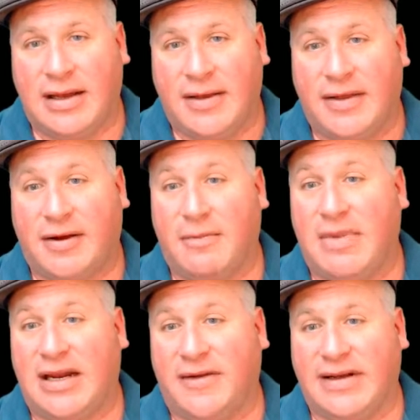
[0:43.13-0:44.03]
There are
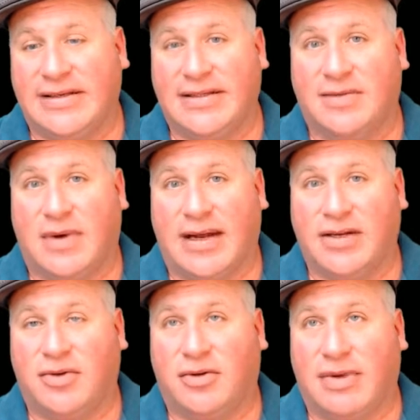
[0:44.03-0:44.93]
many reasons why
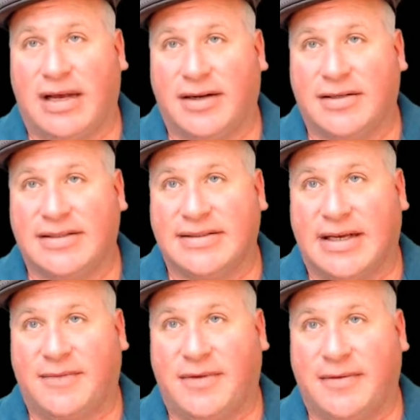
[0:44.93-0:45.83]
dual monitors is
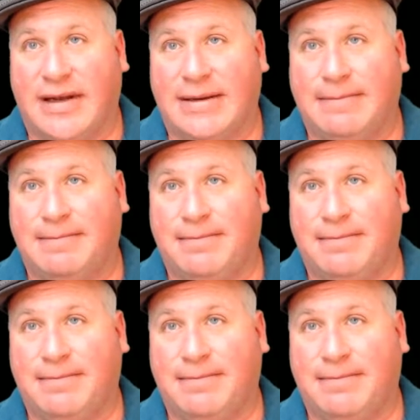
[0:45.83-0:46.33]
helpful, right?